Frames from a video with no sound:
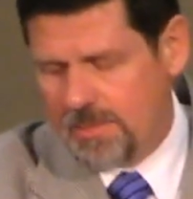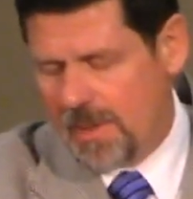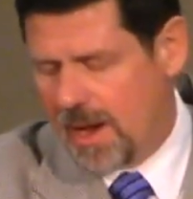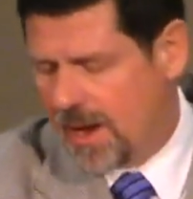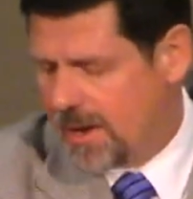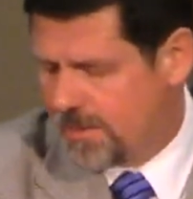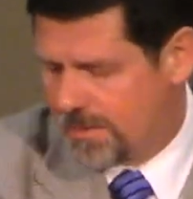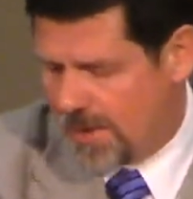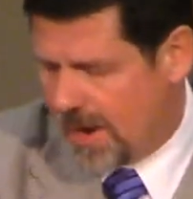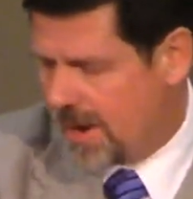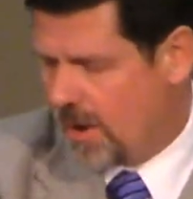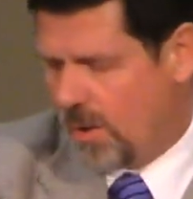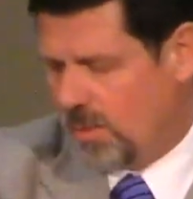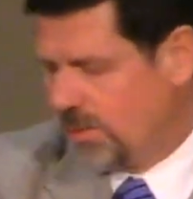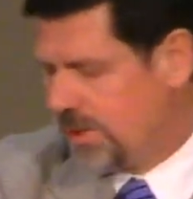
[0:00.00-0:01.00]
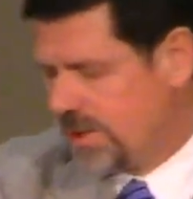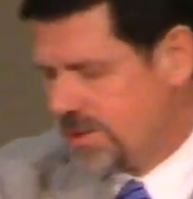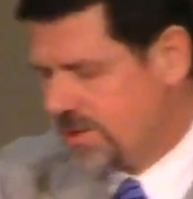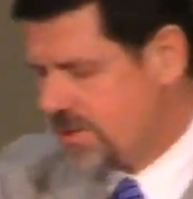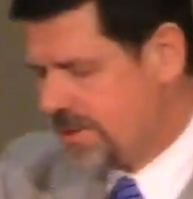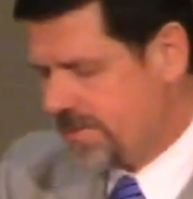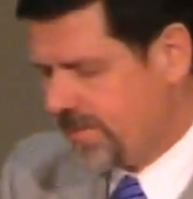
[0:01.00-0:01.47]
My
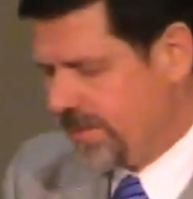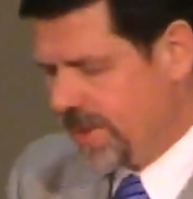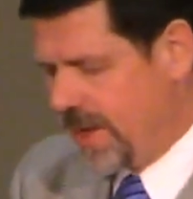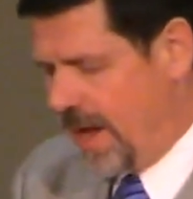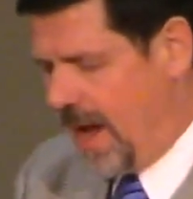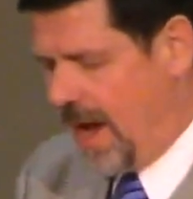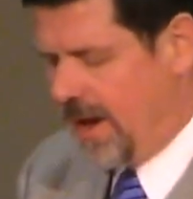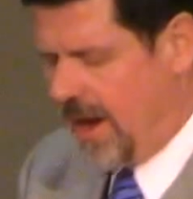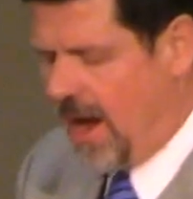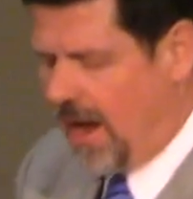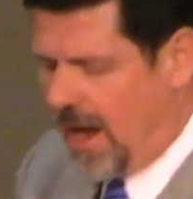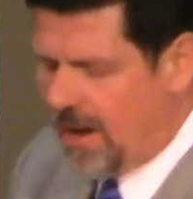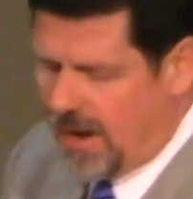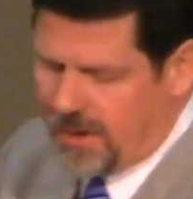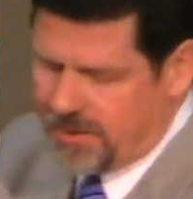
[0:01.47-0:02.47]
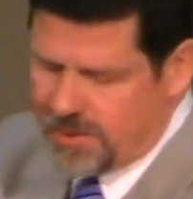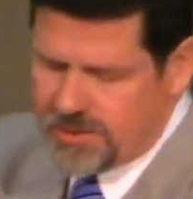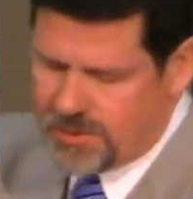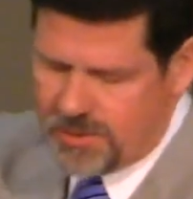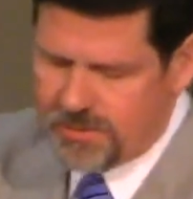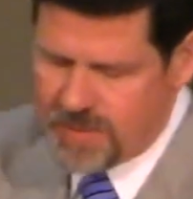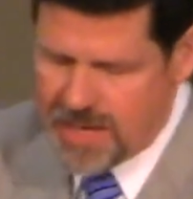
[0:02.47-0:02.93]
oldest,
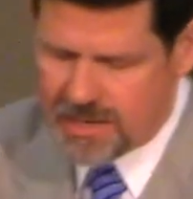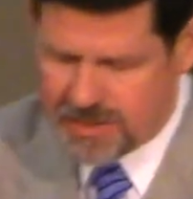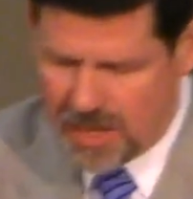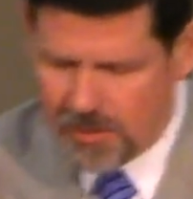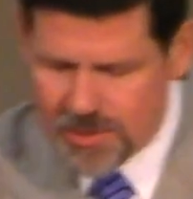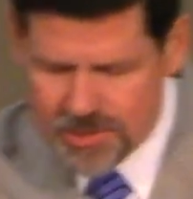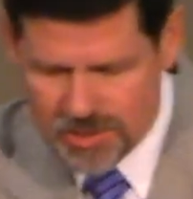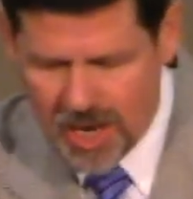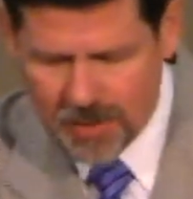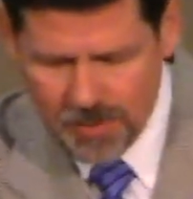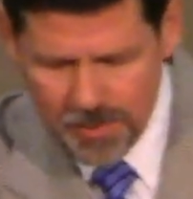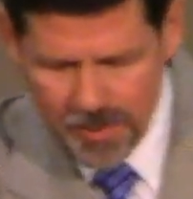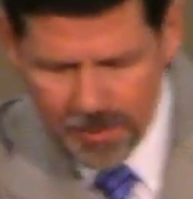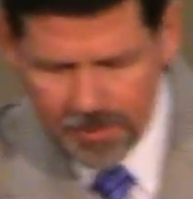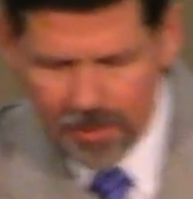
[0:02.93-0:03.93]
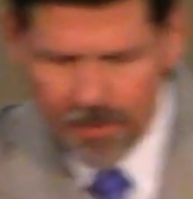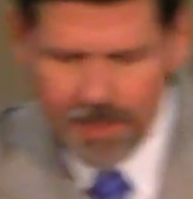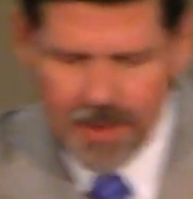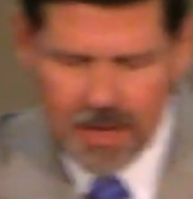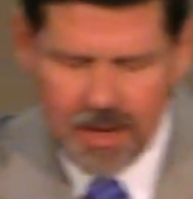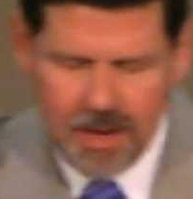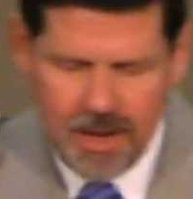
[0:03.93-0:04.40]
there's two things I always try to remember.
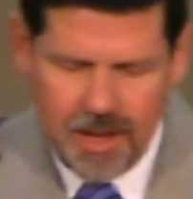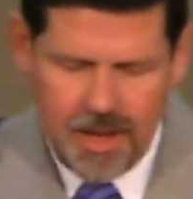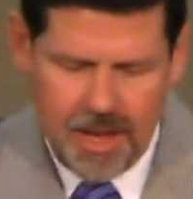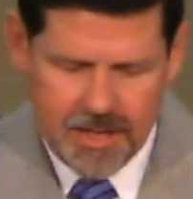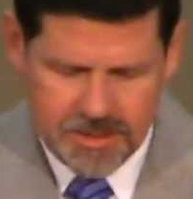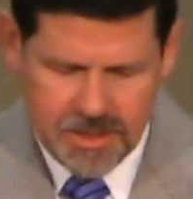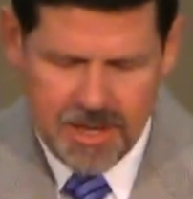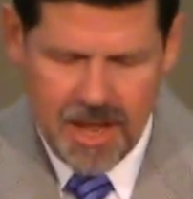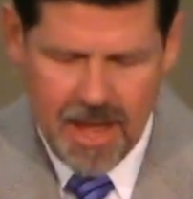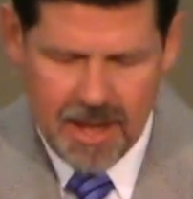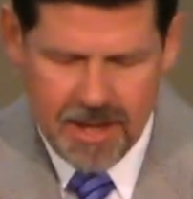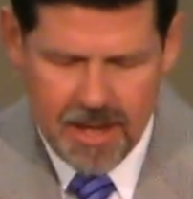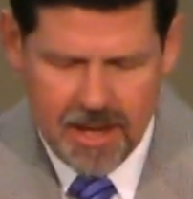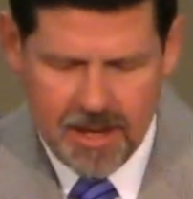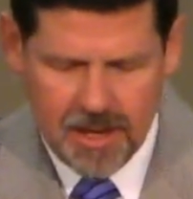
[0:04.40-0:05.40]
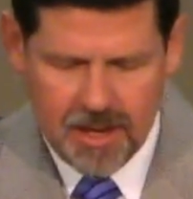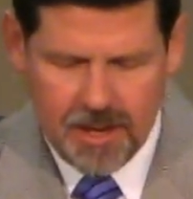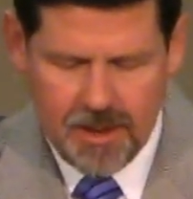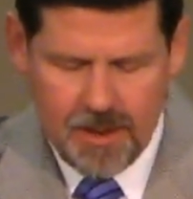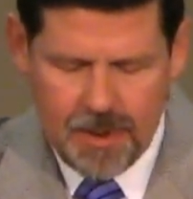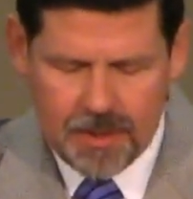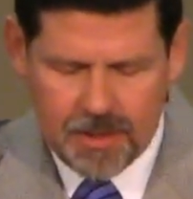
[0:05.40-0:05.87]
As a daddy,
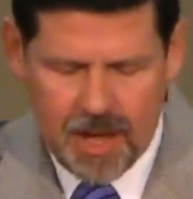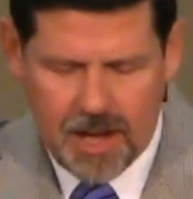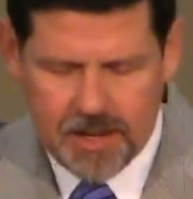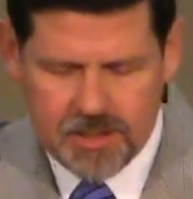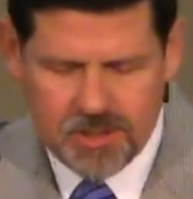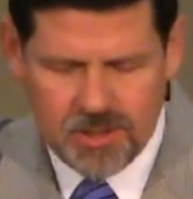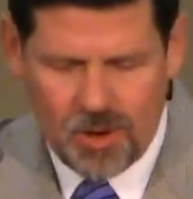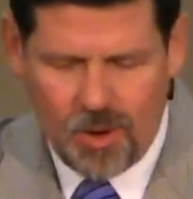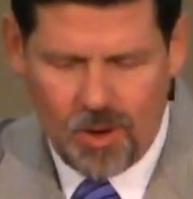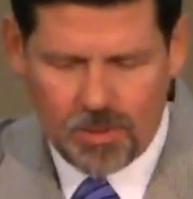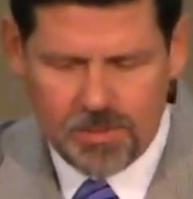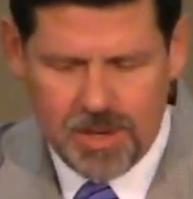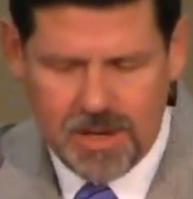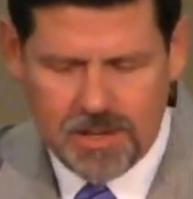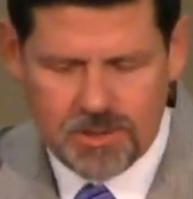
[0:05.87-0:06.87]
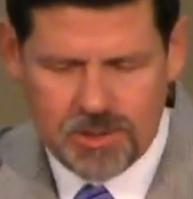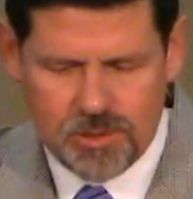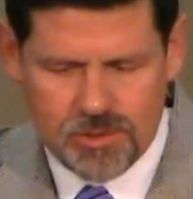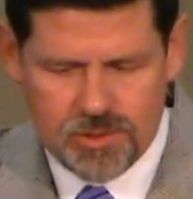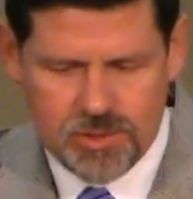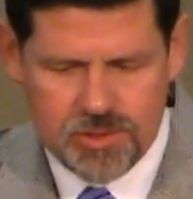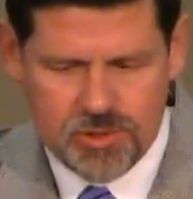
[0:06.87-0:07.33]
God has called me
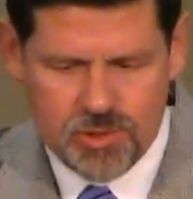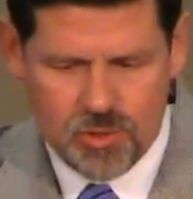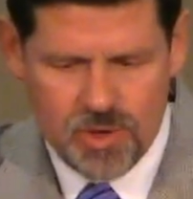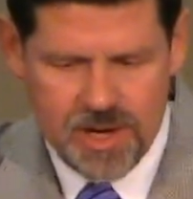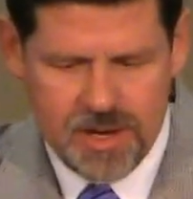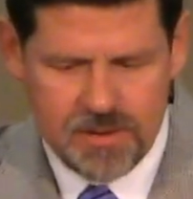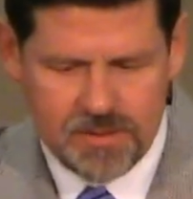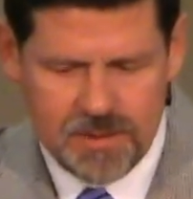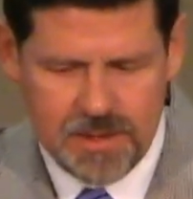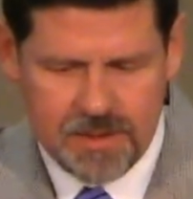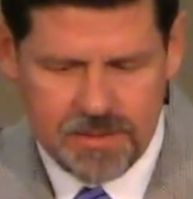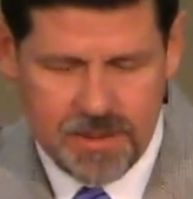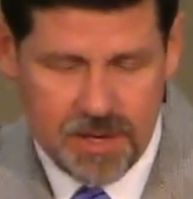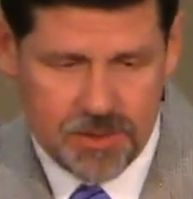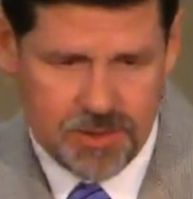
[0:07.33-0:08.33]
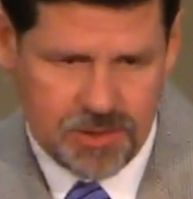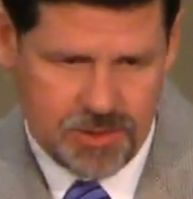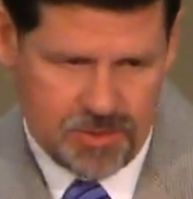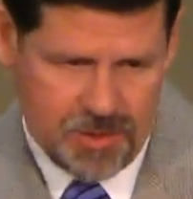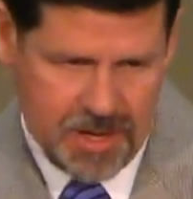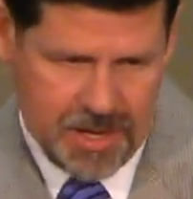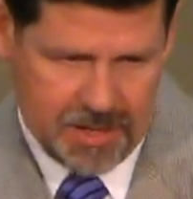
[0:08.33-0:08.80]
to strengthen their
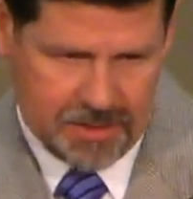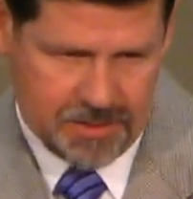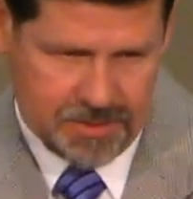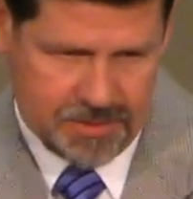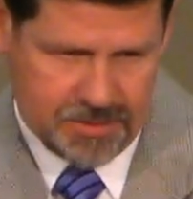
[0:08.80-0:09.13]
strengths,